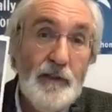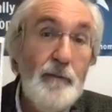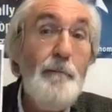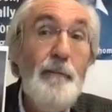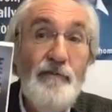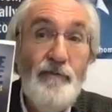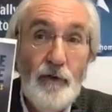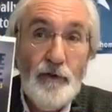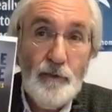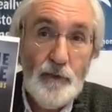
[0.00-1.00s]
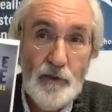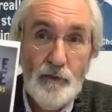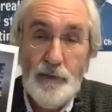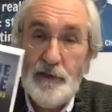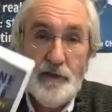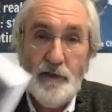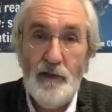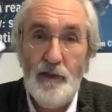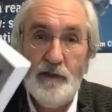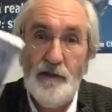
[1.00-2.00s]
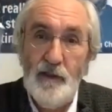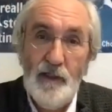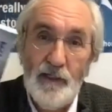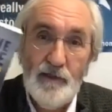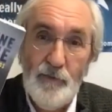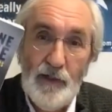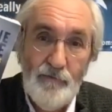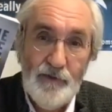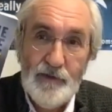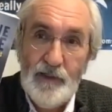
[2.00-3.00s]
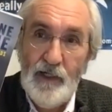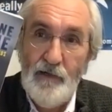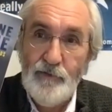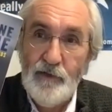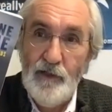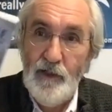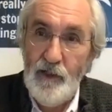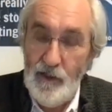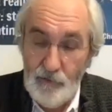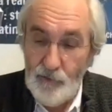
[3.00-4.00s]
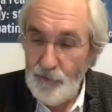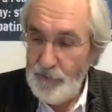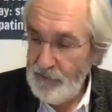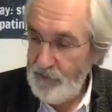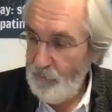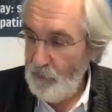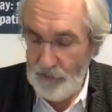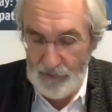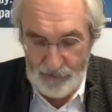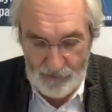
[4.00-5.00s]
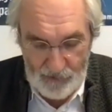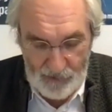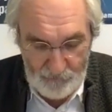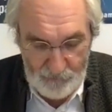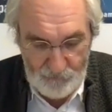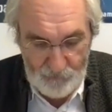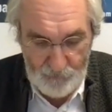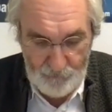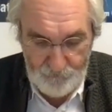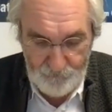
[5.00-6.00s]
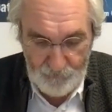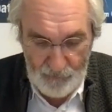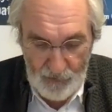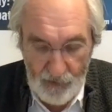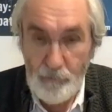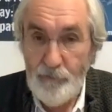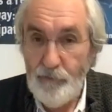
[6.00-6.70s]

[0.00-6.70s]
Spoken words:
written before the war, but is as relevant during the war as before. Now,